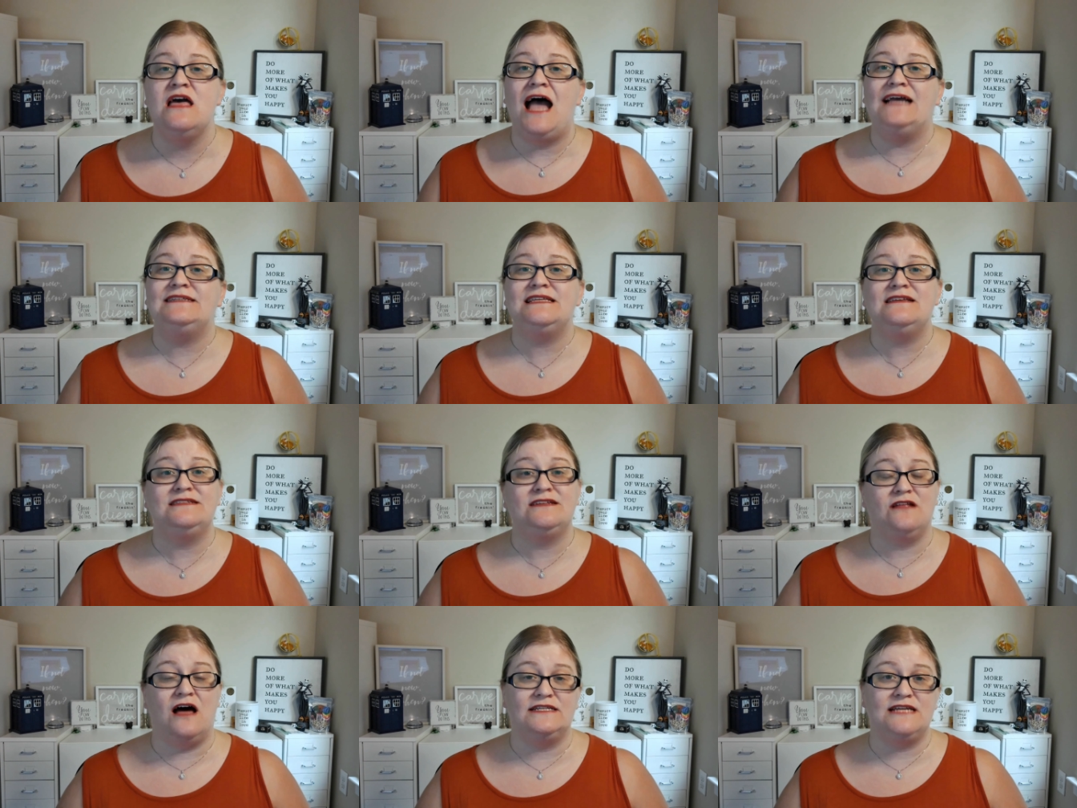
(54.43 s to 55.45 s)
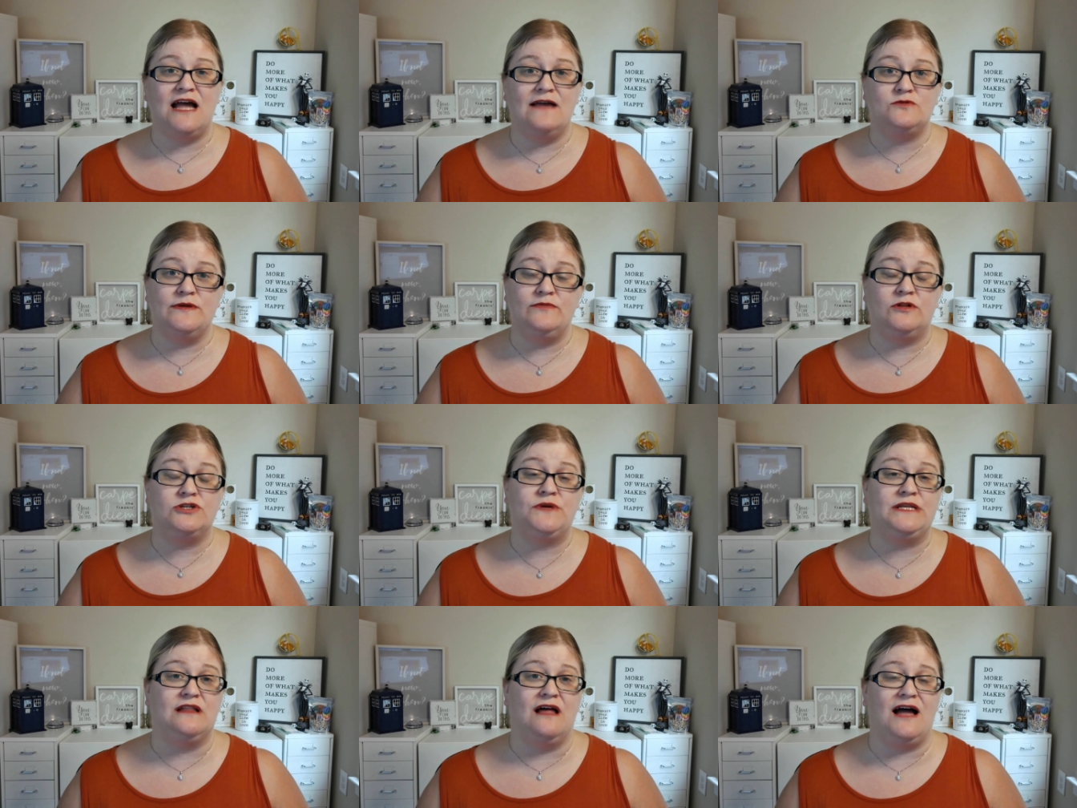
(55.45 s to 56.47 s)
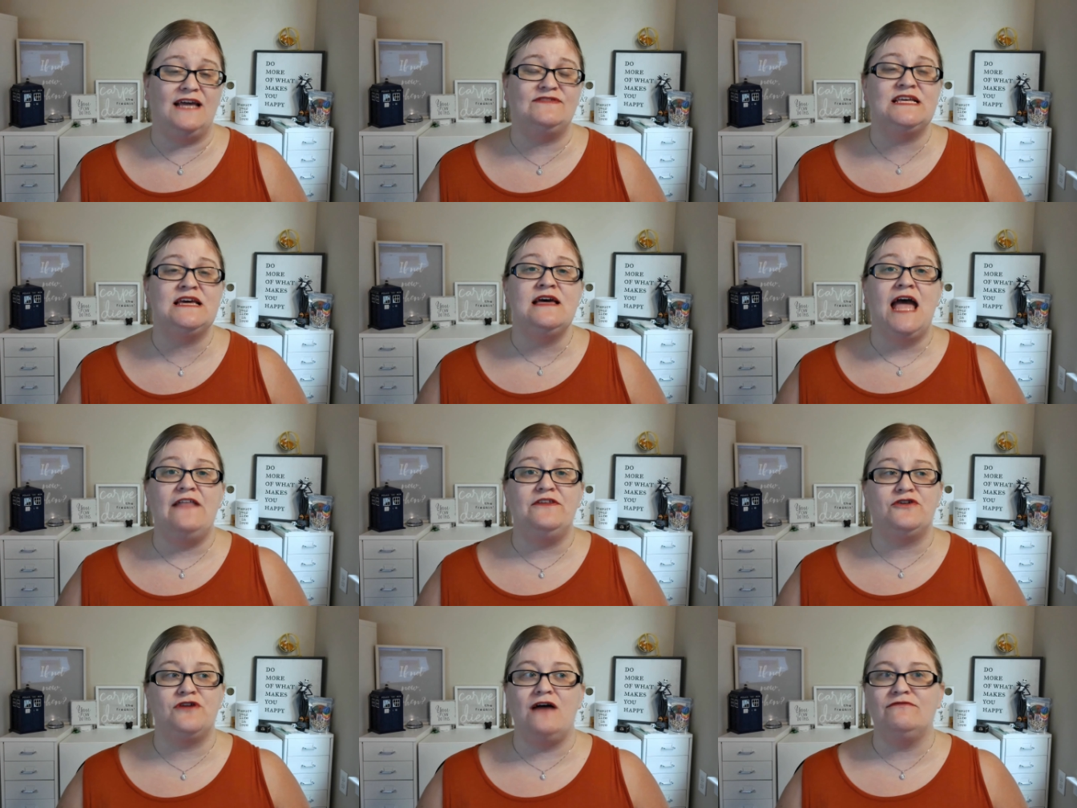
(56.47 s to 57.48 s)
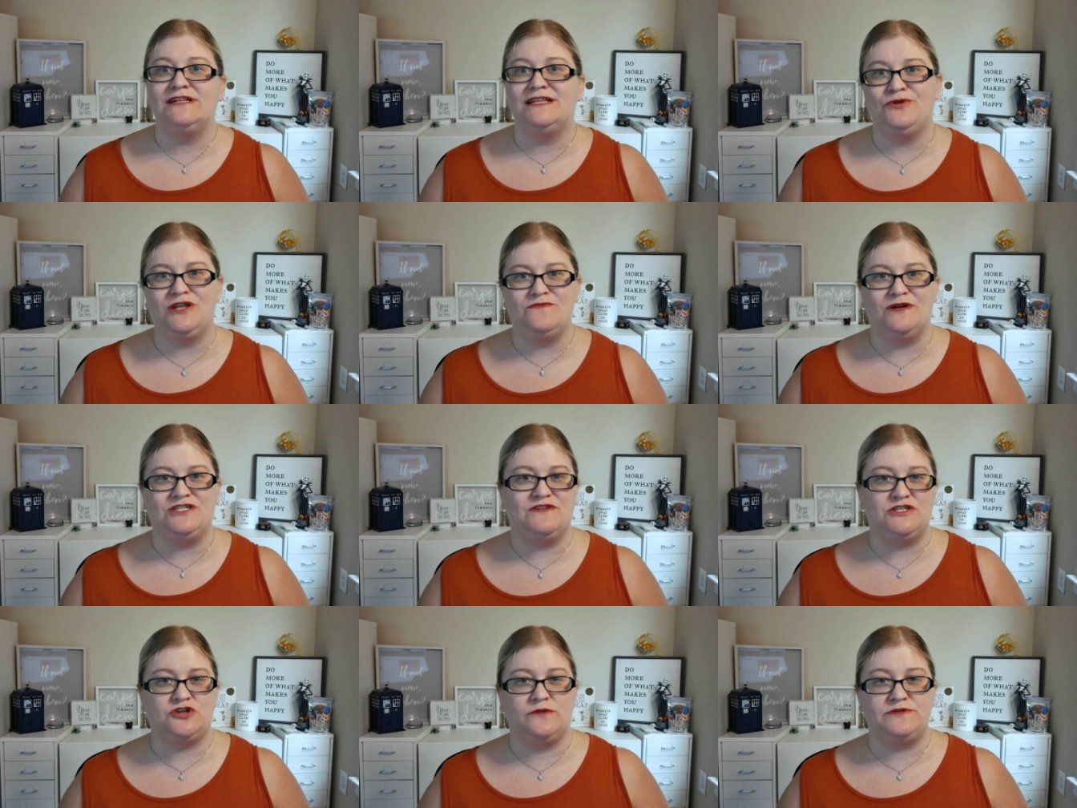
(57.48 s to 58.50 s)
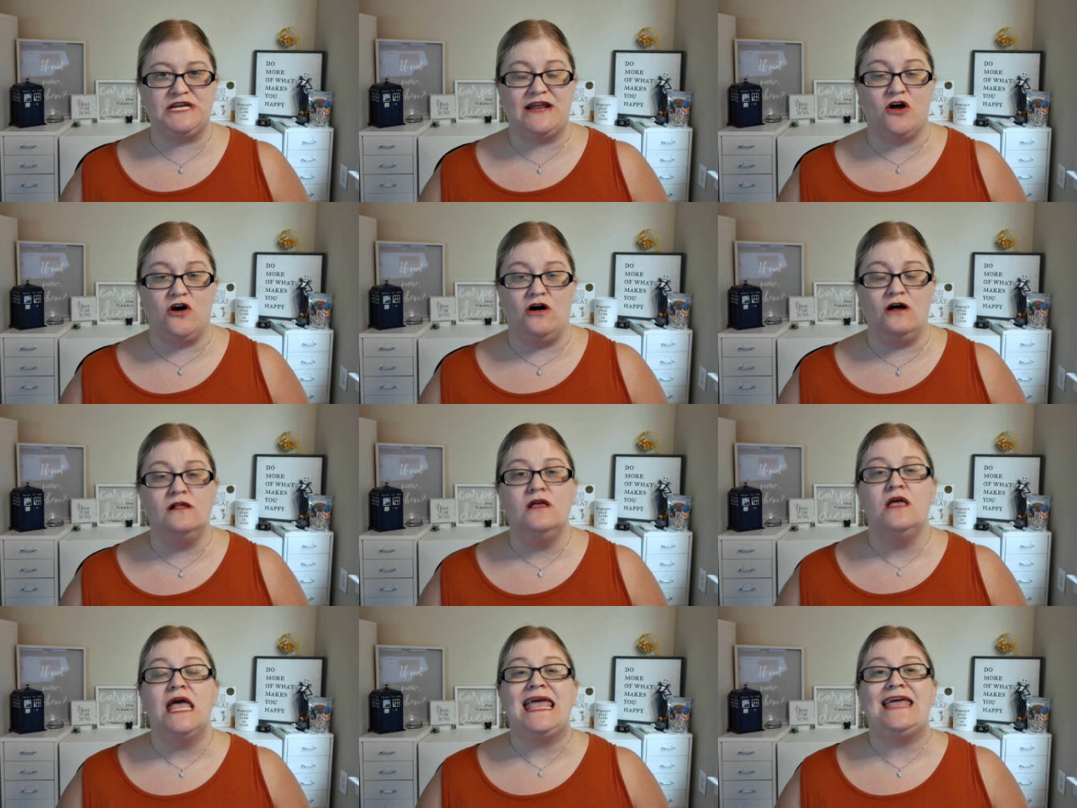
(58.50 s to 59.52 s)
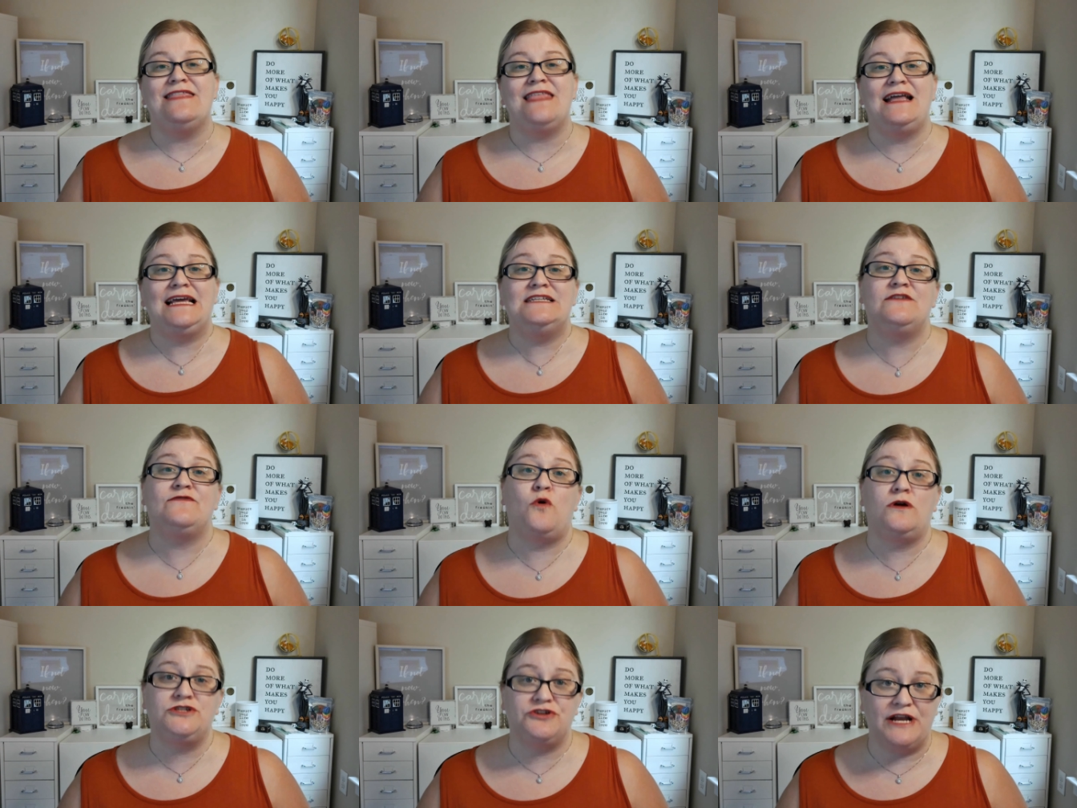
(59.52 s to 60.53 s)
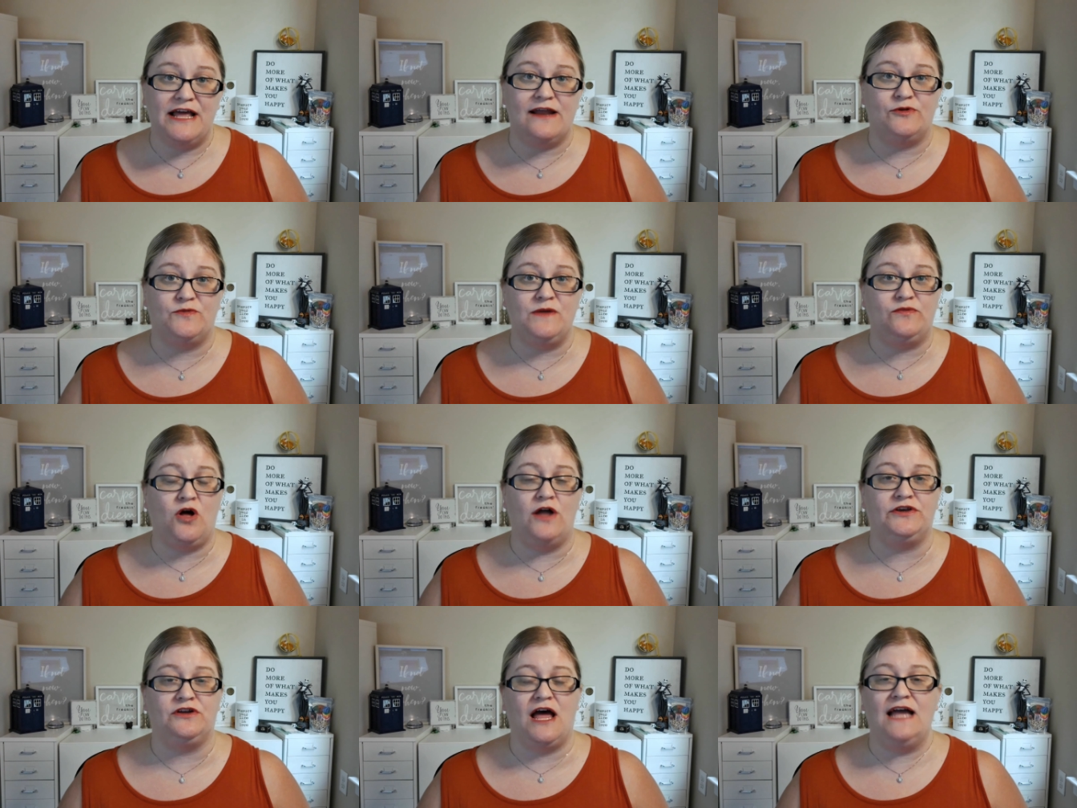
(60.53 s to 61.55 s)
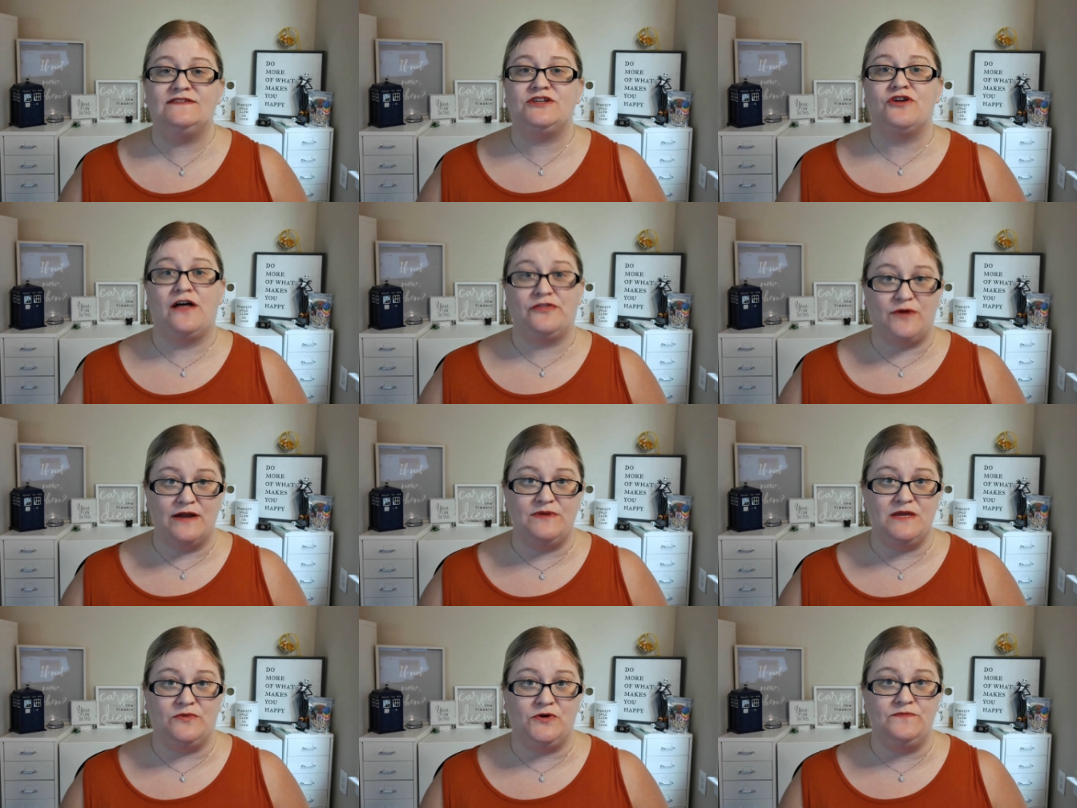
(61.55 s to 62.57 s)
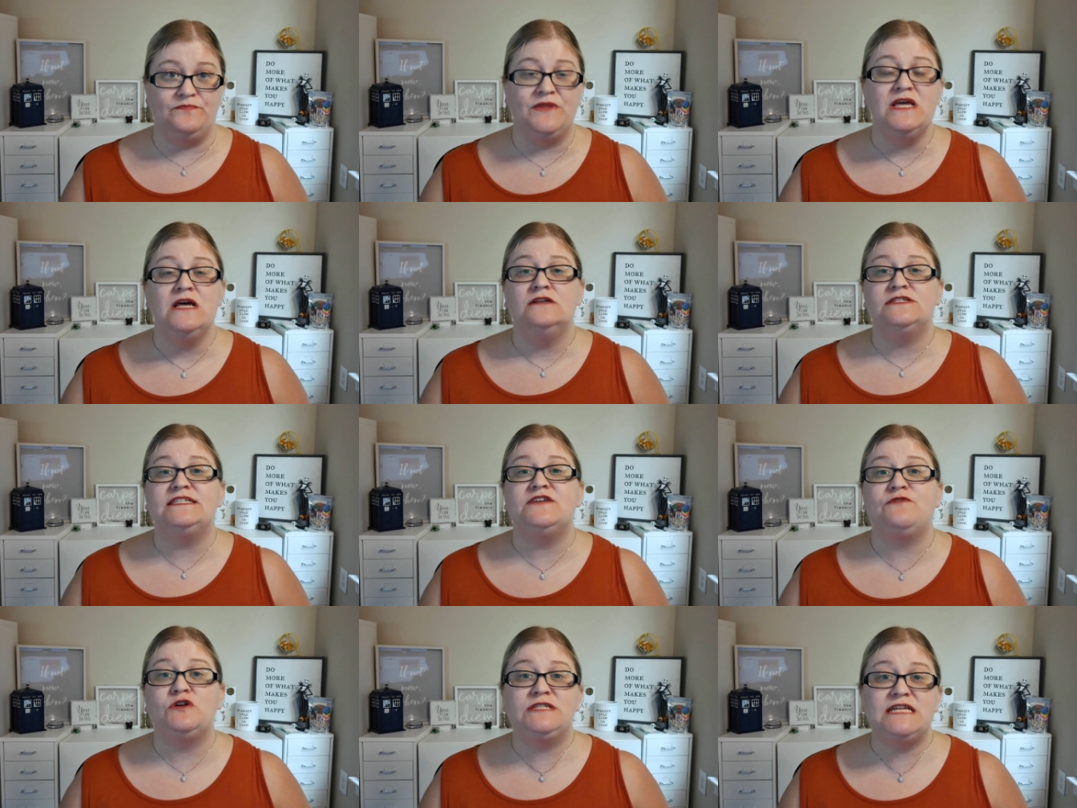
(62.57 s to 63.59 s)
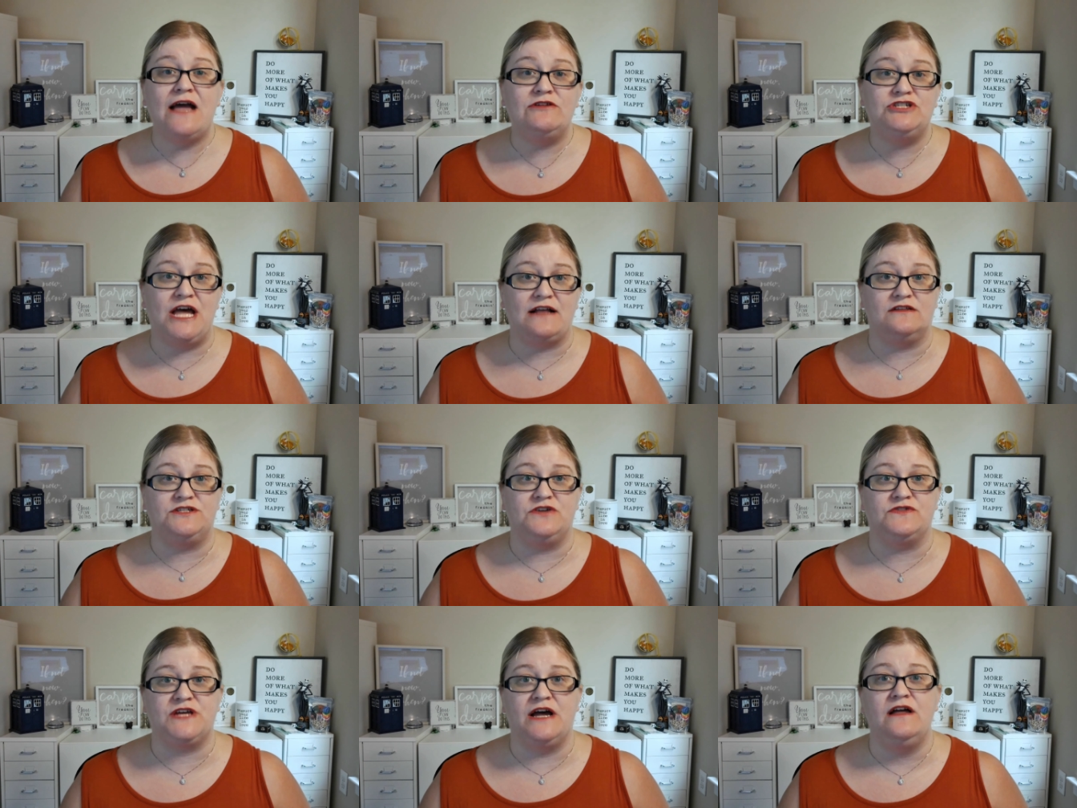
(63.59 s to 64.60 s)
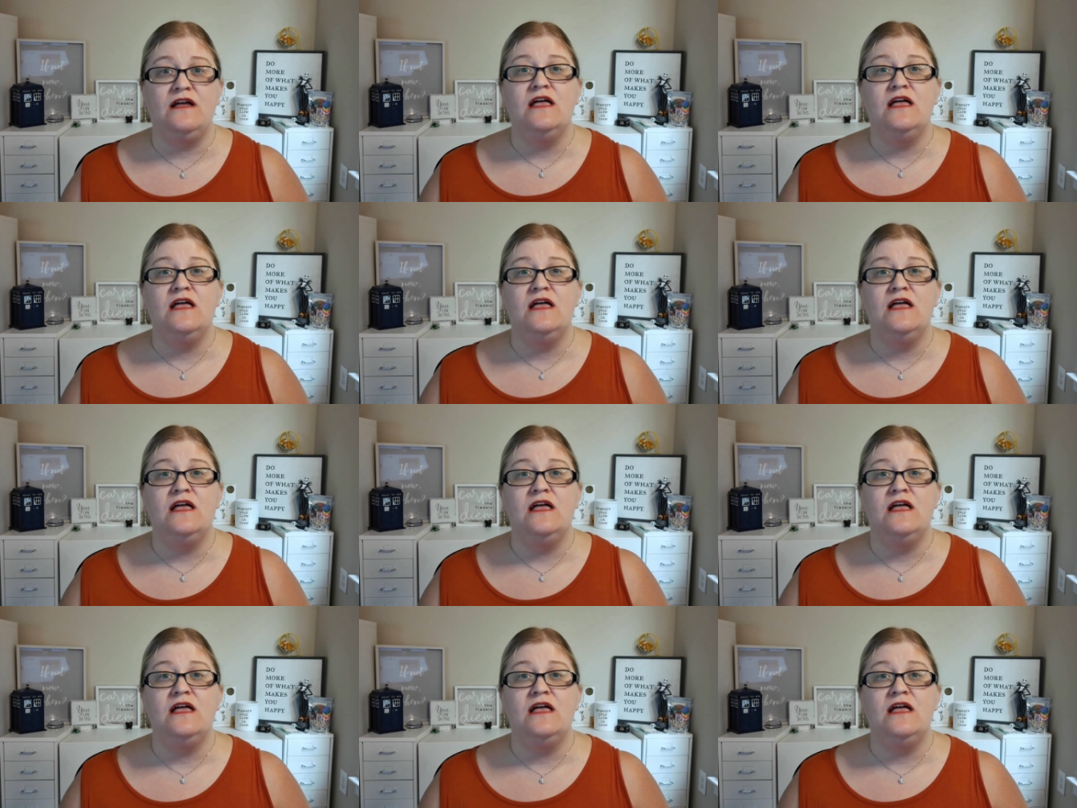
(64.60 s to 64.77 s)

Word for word: I see this a lot of times where people are doing lives and they're not really putting much of a description at all. In that case, of course, you're going to end up with people on your lives that are not the right people. So that's the first thing I would check, LaTosca.